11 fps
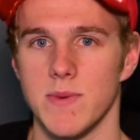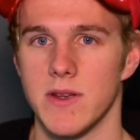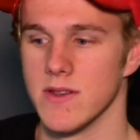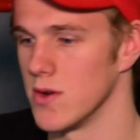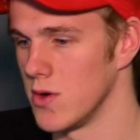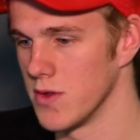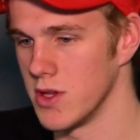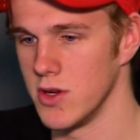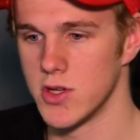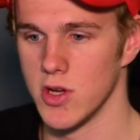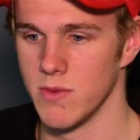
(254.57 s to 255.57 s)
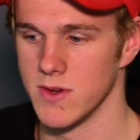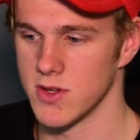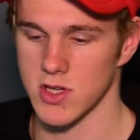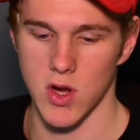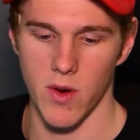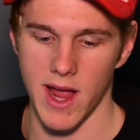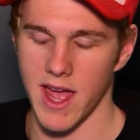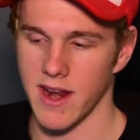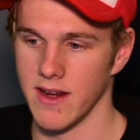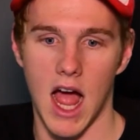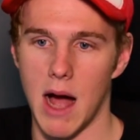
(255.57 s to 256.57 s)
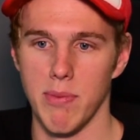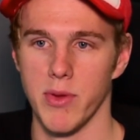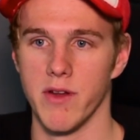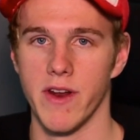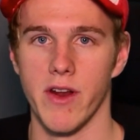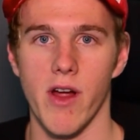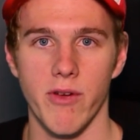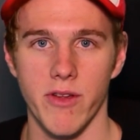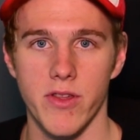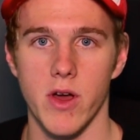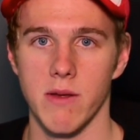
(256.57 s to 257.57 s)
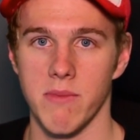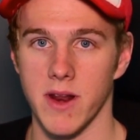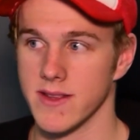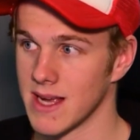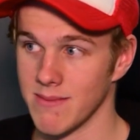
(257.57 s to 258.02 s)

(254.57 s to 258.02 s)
because all the YouTubers just go ahead and upload a video every 30 minutes.